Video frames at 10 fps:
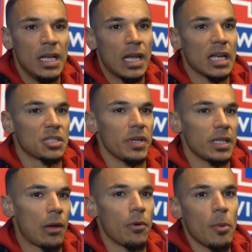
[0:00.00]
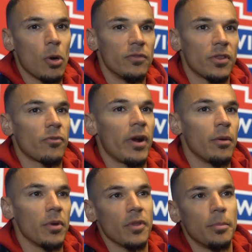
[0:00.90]
Last week they were more of a threat
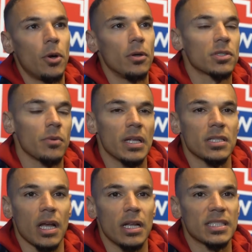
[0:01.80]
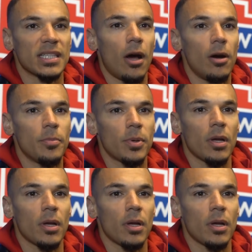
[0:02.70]
with the ball, so we had to kind of set up